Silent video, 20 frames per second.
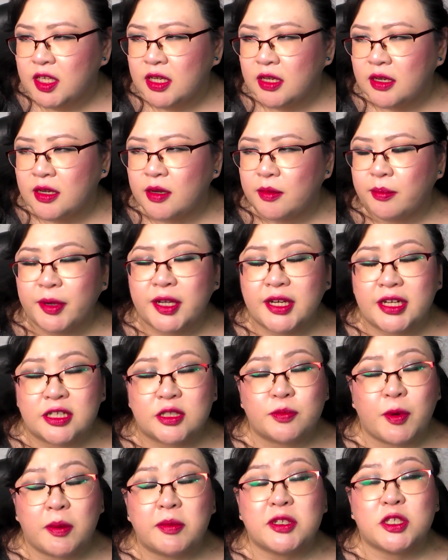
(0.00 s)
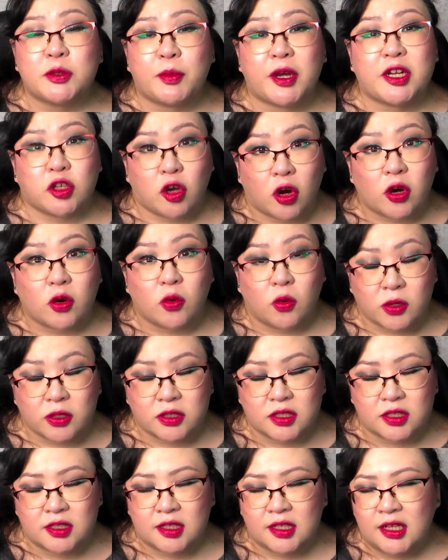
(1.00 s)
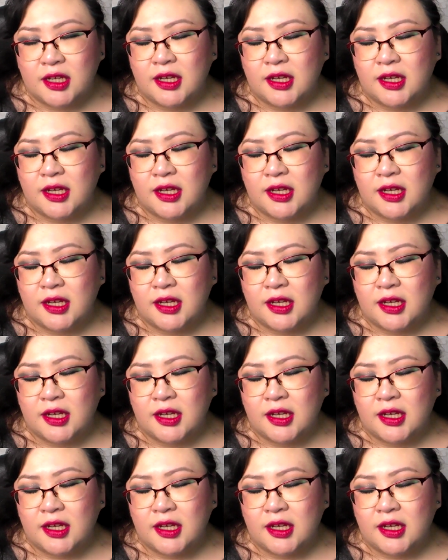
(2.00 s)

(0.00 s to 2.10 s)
Um, but it's published by Dark Horse.